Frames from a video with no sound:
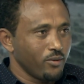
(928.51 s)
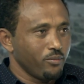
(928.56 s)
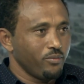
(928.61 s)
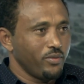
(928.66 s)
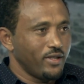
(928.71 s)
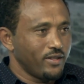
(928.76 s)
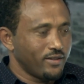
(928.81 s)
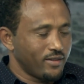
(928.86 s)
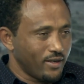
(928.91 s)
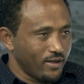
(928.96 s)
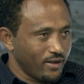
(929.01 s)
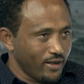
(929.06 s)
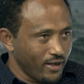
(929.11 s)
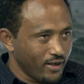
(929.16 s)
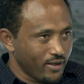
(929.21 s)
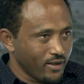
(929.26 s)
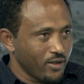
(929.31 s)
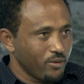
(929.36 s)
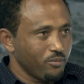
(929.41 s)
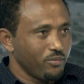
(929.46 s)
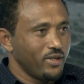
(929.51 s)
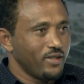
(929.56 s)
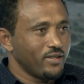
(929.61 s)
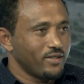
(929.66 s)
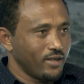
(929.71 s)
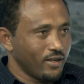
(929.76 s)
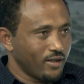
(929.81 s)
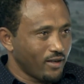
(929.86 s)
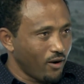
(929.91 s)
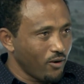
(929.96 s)
be it the lake, be it
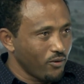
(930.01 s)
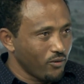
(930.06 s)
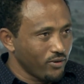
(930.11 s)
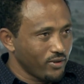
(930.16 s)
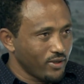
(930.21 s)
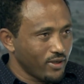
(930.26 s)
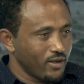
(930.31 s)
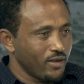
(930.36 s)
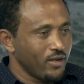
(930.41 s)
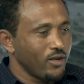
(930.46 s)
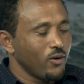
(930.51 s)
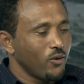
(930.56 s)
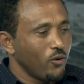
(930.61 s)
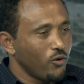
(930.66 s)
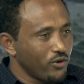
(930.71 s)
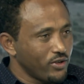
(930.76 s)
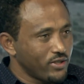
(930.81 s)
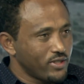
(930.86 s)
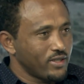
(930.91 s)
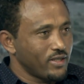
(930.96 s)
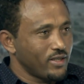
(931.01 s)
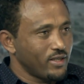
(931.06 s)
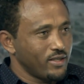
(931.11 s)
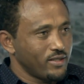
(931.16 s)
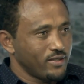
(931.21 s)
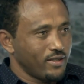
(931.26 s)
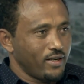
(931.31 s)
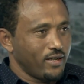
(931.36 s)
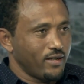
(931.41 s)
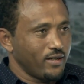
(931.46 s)
the groundwater, originally
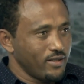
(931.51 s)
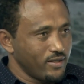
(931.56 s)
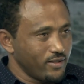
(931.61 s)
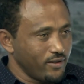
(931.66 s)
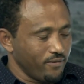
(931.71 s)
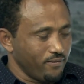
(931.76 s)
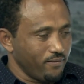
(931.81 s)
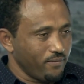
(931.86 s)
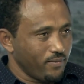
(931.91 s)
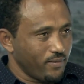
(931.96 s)
they receive.